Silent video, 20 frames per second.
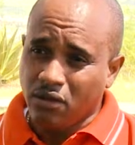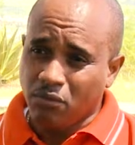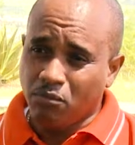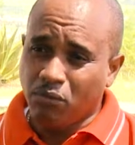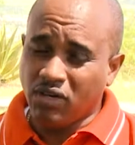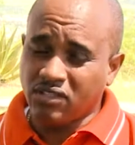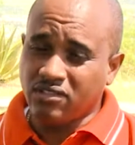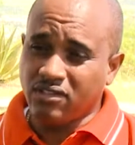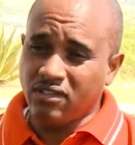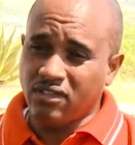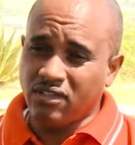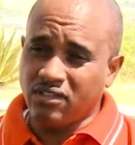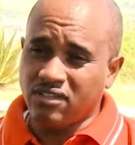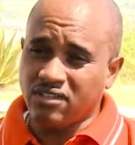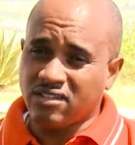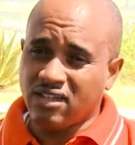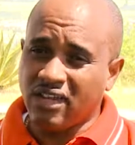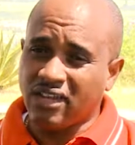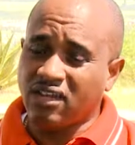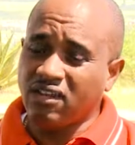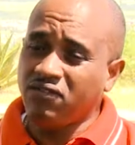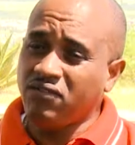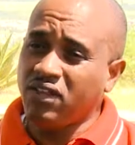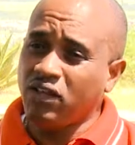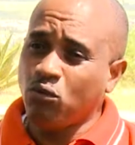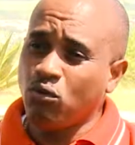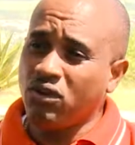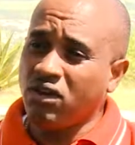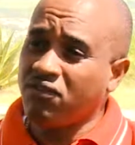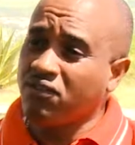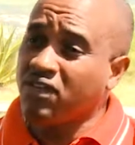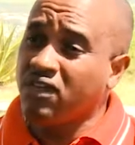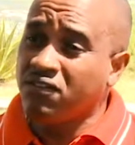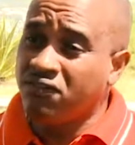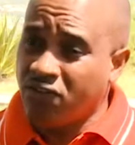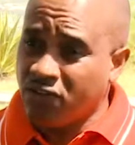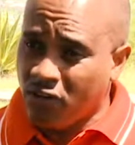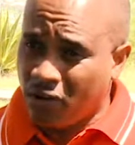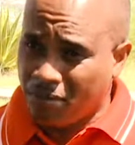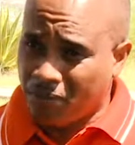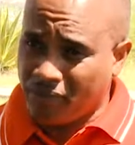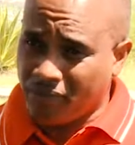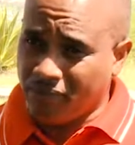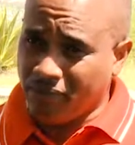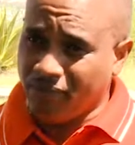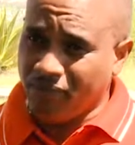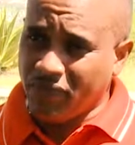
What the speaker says: but it is like if they would have given up.